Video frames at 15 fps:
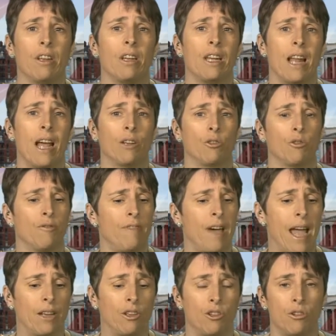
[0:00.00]
And in actual
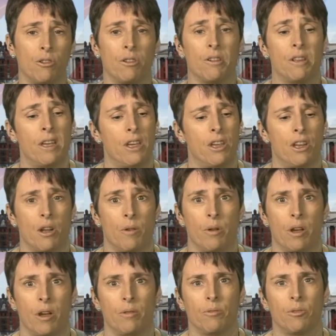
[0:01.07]
fact, you could,
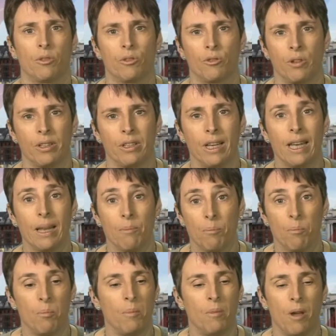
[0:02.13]
when I tried
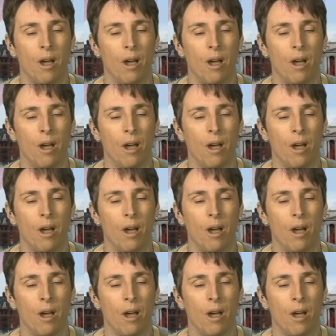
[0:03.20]
to